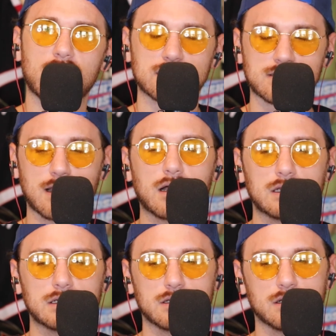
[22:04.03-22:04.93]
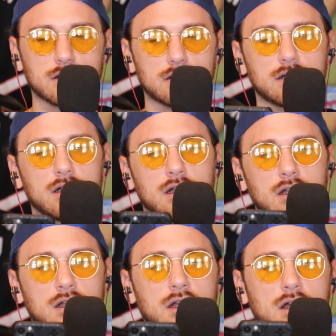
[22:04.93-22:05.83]
solid,
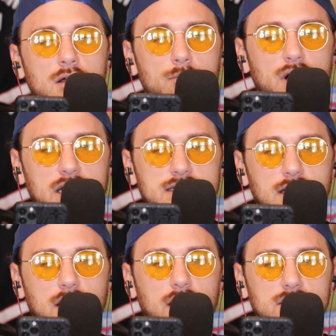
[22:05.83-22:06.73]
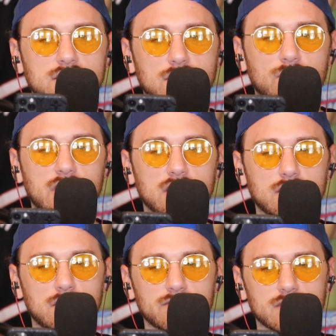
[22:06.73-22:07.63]
But so we're gonna
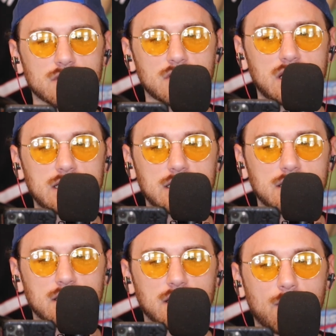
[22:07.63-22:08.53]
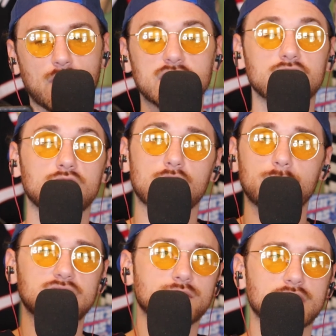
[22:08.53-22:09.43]
go over, like, I want you to go on my
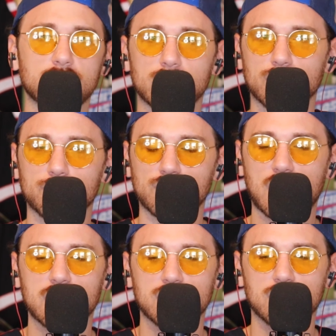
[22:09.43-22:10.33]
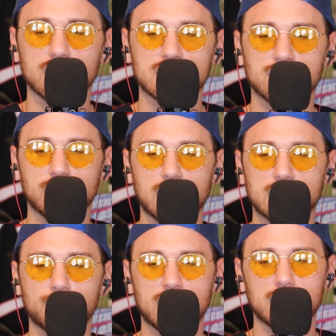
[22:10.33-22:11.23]
Twitter and reply though. It's
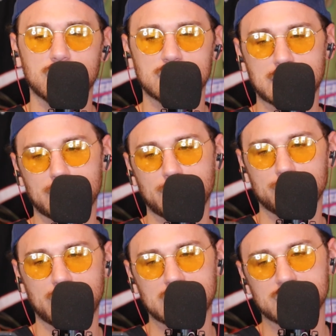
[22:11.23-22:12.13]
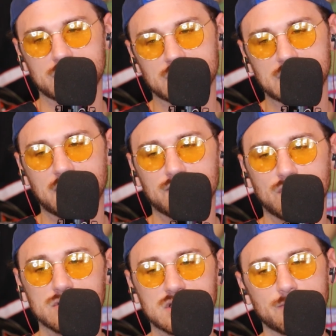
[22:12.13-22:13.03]
pinned to the top of my page. I just have
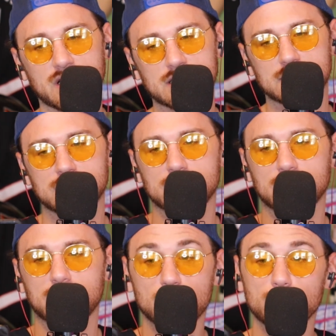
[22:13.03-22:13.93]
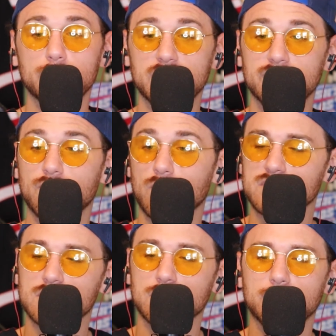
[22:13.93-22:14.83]
who's the best QB
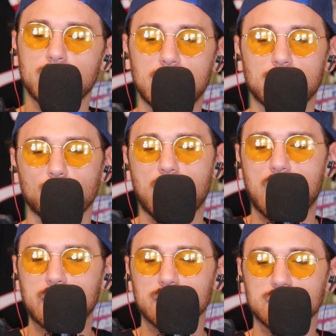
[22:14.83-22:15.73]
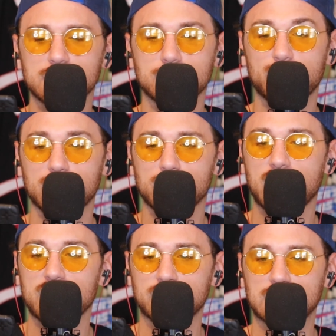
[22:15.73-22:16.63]
foursome and why. You'll see a big
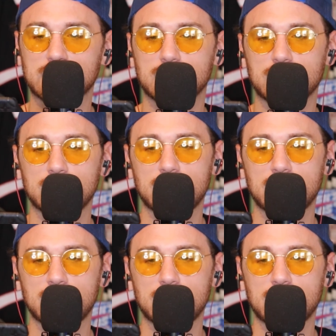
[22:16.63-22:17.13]
graphic there.